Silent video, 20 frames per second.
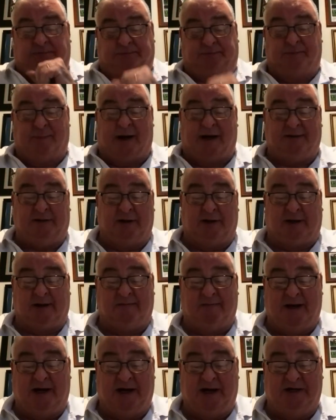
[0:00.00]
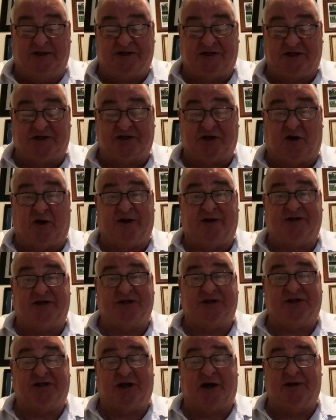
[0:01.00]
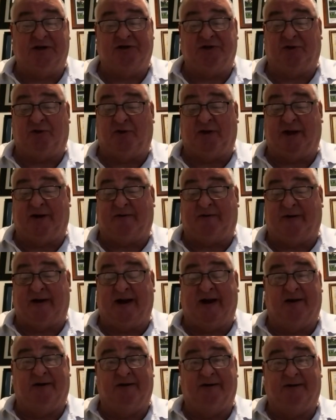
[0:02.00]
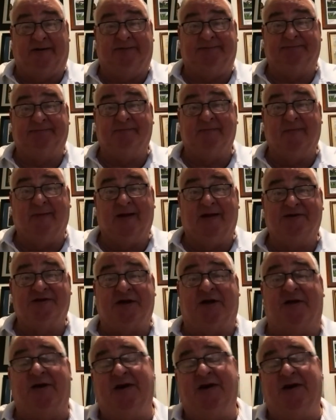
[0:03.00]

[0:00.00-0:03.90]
But the committees decided to change all that around. So